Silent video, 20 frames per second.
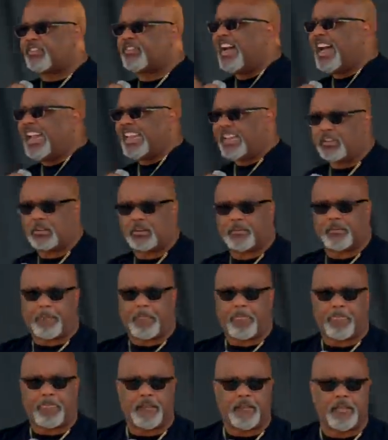fight,
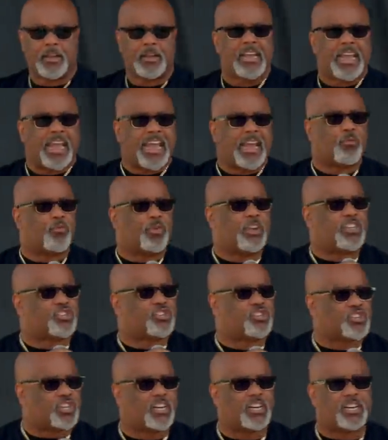and we
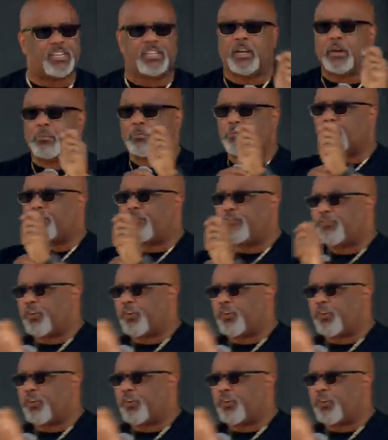should move